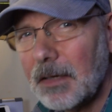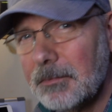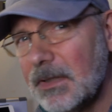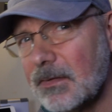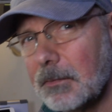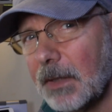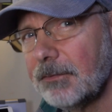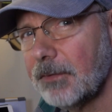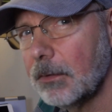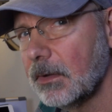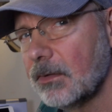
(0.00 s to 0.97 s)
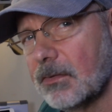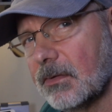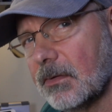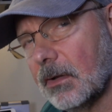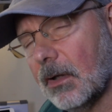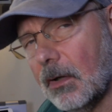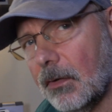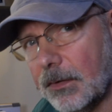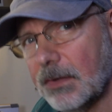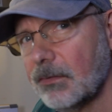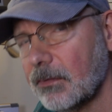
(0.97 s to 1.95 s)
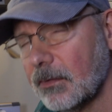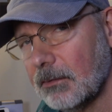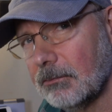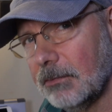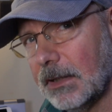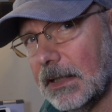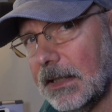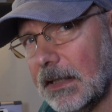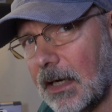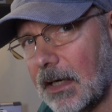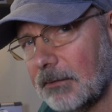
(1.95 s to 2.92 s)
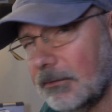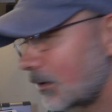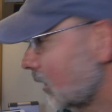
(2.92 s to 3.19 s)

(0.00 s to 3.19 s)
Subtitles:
missed my focus on this, really. I